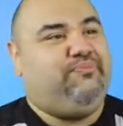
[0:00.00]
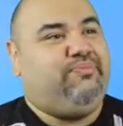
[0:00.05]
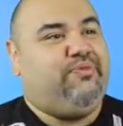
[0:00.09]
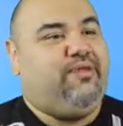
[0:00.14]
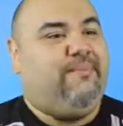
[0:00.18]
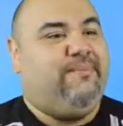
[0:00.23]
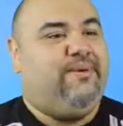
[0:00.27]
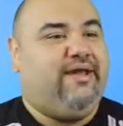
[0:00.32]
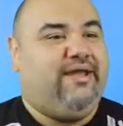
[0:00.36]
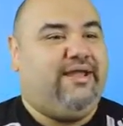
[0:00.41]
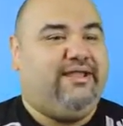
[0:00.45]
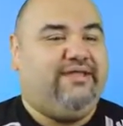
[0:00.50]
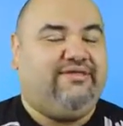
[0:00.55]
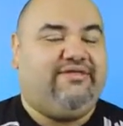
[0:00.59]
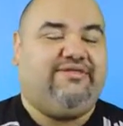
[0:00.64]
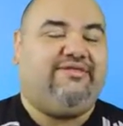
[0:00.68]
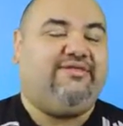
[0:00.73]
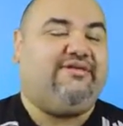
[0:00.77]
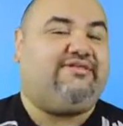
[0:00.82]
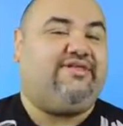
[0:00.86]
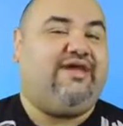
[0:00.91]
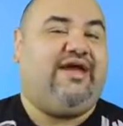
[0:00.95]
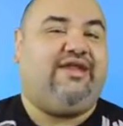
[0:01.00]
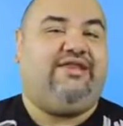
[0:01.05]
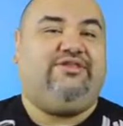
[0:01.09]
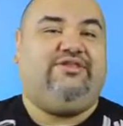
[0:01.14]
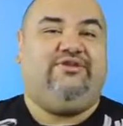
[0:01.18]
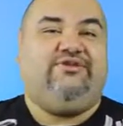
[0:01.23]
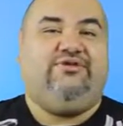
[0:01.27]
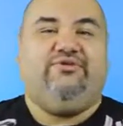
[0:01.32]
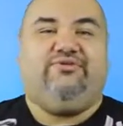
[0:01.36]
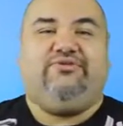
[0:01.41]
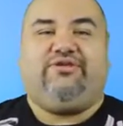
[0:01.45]
But this is exciting
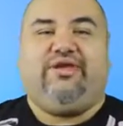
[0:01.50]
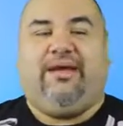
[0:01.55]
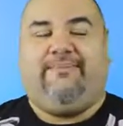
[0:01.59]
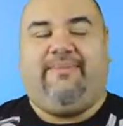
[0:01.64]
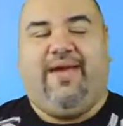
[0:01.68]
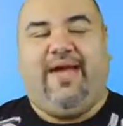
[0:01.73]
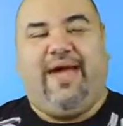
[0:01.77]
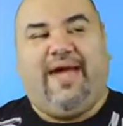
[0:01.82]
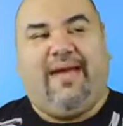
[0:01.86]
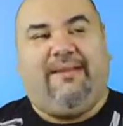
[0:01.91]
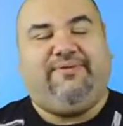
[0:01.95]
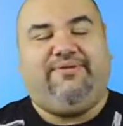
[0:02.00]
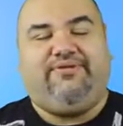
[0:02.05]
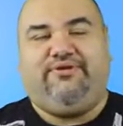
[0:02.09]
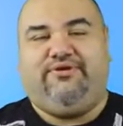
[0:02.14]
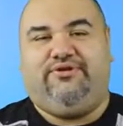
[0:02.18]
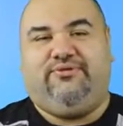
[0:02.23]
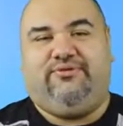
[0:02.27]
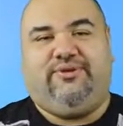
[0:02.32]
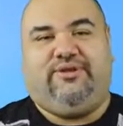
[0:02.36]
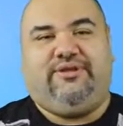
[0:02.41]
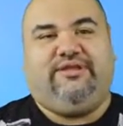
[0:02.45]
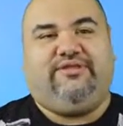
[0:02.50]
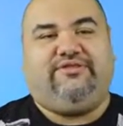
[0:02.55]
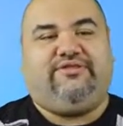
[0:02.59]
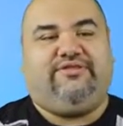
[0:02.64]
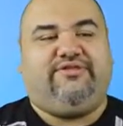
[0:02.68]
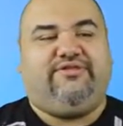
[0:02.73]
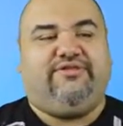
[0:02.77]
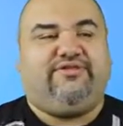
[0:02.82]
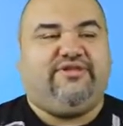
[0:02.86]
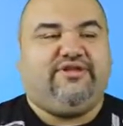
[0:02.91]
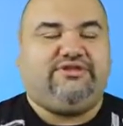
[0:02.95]
news. I'm happy they're doing this.
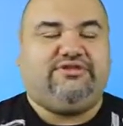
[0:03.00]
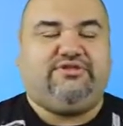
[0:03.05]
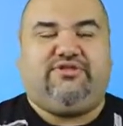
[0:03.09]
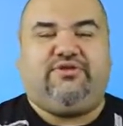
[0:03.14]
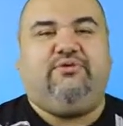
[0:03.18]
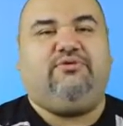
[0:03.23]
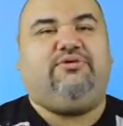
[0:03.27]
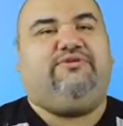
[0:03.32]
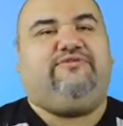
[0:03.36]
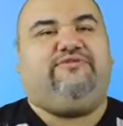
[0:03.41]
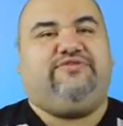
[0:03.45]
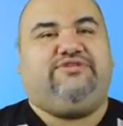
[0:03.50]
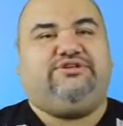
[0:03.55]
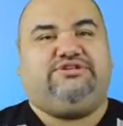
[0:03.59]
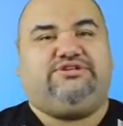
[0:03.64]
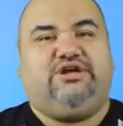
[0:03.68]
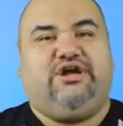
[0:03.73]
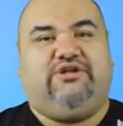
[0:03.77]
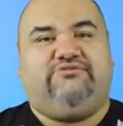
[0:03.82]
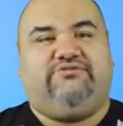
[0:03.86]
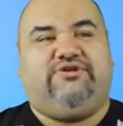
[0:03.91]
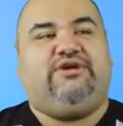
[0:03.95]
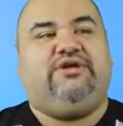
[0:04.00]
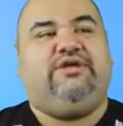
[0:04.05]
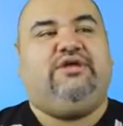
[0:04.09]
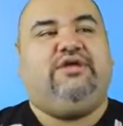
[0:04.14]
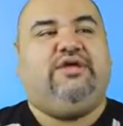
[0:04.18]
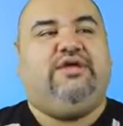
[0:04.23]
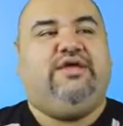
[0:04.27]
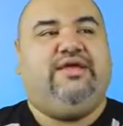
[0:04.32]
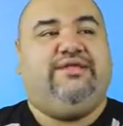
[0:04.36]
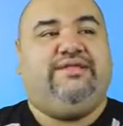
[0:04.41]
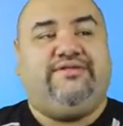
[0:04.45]
This is so good for the genre.
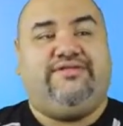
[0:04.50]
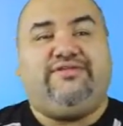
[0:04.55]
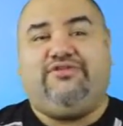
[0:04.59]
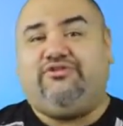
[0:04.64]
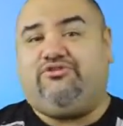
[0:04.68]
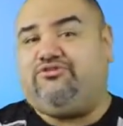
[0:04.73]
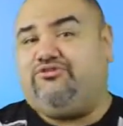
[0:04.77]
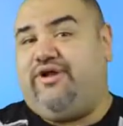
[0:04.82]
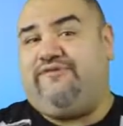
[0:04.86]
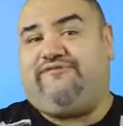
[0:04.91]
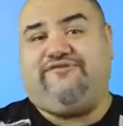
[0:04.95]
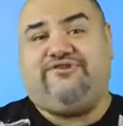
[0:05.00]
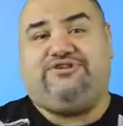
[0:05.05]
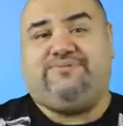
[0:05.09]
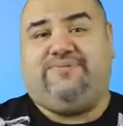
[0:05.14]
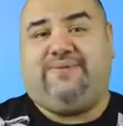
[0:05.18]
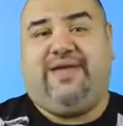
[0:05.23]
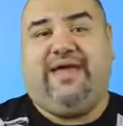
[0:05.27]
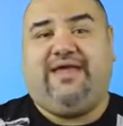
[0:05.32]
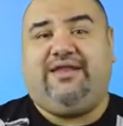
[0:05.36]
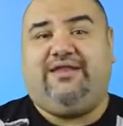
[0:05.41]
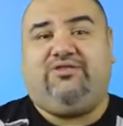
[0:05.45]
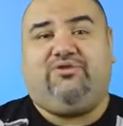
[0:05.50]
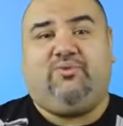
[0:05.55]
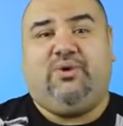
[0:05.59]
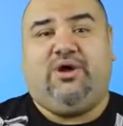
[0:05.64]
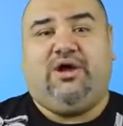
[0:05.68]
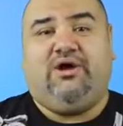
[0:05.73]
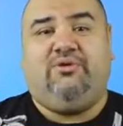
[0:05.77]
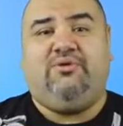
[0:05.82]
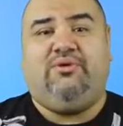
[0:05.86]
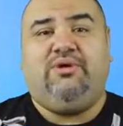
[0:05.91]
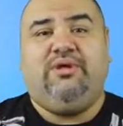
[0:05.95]
This is great for Japan as
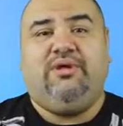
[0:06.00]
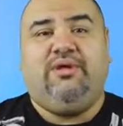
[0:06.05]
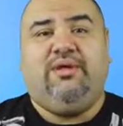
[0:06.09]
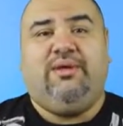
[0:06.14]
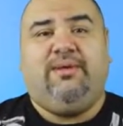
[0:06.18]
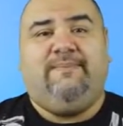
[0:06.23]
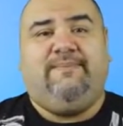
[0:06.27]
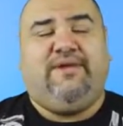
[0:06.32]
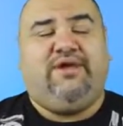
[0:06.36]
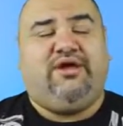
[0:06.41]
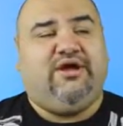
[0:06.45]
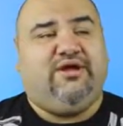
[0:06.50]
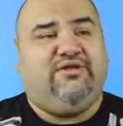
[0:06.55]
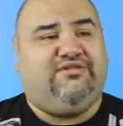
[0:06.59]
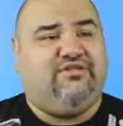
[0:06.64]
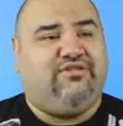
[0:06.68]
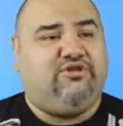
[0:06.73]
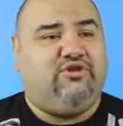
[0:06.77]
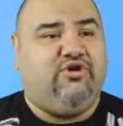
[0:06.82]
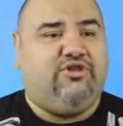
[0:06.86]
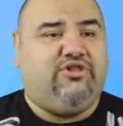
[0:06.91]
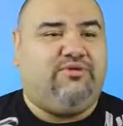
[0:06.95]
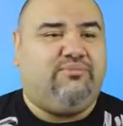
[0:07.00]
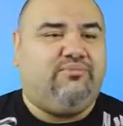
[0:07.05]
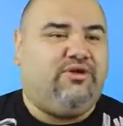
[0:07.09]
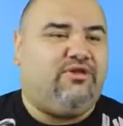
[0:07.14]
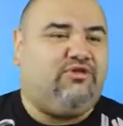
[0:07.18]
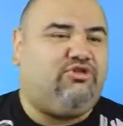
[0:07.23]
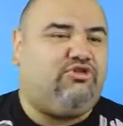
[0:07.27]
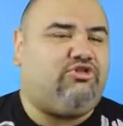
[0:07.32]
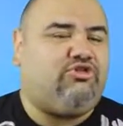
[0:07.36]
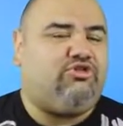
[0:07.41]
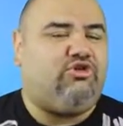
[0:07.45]
well, because it's going to
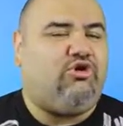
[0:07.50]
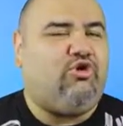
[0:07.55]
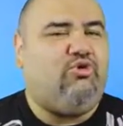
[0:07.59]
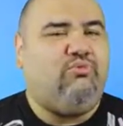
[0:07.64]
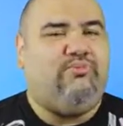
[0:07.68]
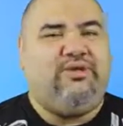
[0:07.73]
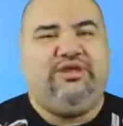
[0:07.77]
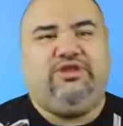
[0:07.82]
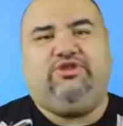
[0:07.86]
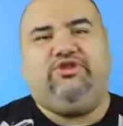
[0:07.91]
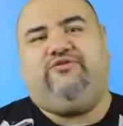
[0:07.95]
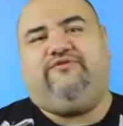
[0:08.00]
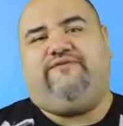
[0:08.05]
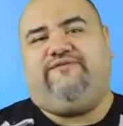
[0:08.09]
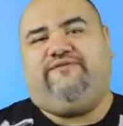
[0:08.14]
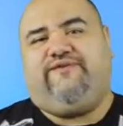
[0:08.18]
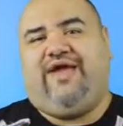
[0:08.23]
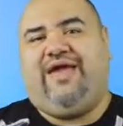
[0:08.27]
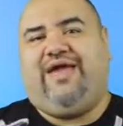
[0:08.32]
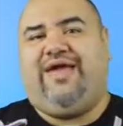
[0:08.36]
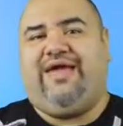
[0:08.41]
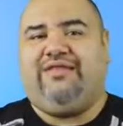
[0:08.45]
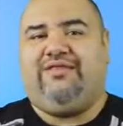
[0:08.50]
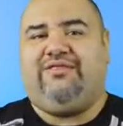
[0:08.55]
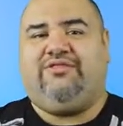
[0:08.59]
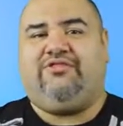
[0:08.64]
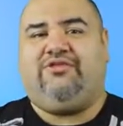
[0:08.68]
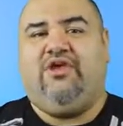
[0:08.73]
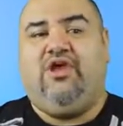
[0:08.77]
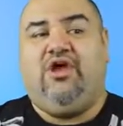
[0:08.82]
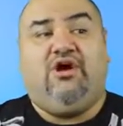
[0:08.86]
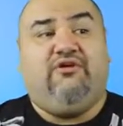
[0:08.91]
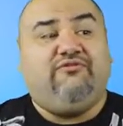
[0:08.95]
bring so many new
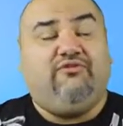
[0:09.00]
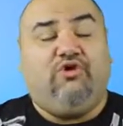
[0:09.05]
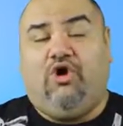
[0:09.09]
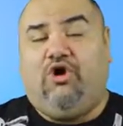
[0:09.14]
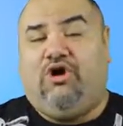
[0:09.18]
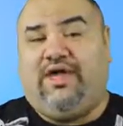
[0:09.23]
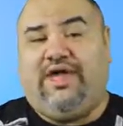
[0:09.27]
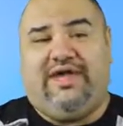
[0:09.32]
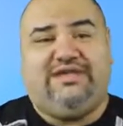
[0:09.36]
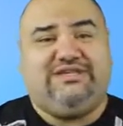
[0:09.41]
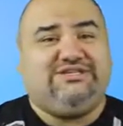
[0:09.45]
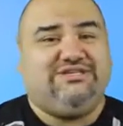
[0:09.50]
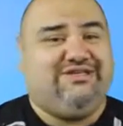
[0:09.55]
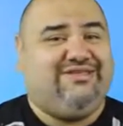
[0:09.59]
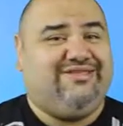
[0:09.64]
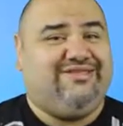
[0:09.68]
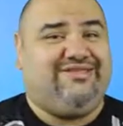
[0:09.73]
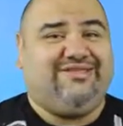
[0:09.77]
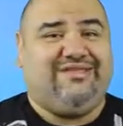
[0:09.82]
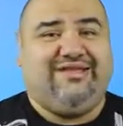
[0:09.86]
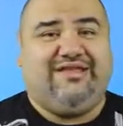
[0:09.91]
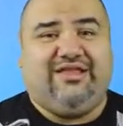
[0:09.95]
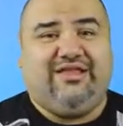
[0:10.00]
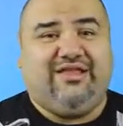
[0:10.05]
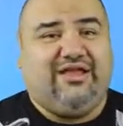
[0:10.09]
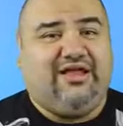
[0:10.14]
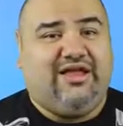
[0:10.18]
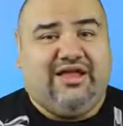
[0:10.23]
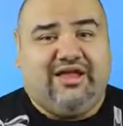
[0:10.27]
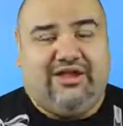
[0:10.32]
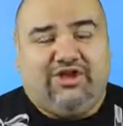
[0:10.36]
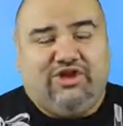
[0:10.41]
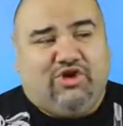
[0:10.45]
fans of all ages,
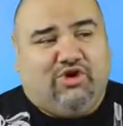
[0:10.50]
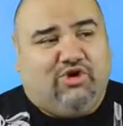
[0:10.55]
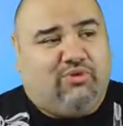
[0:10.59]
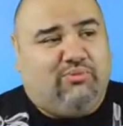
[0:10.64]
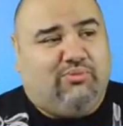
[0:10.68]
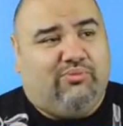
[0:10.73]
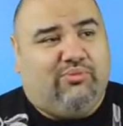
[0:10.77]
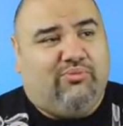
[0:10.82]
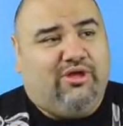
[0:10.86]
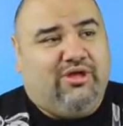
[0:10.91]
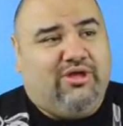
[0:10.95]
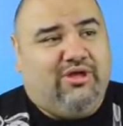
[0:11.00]
you know,